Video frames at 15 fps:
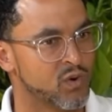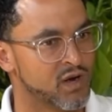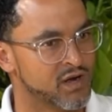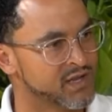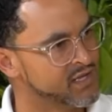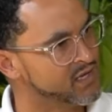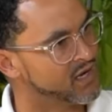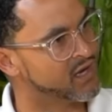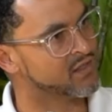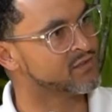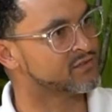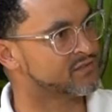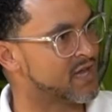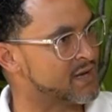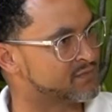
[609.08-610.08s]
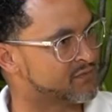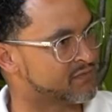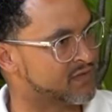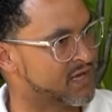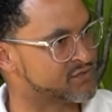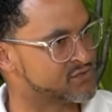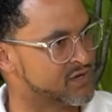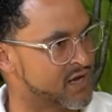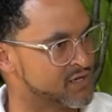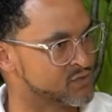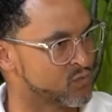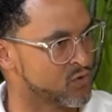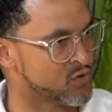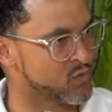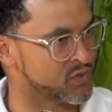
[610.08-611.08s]
Any other types of clients you
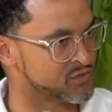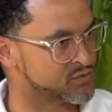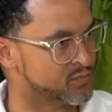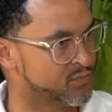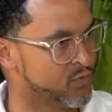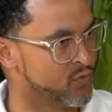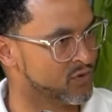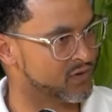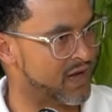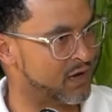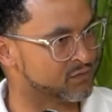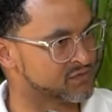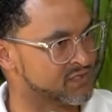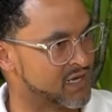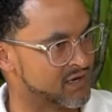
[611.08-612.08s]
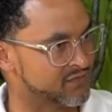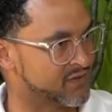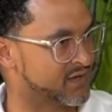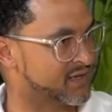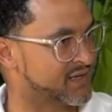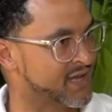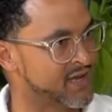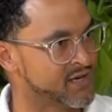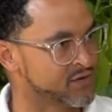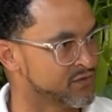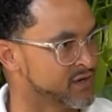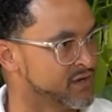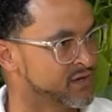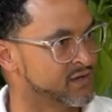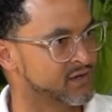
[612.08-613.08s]
guys work with and support outside of kind of
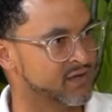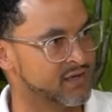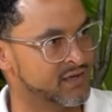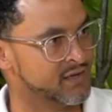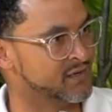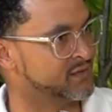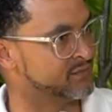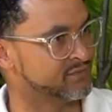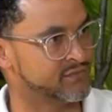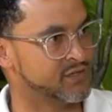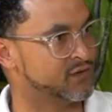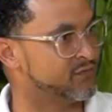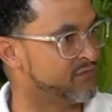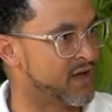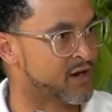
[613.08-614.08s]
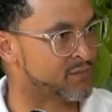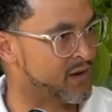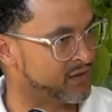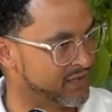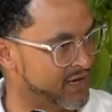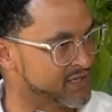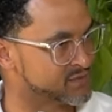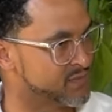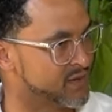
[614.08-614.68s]
catering and final mile, last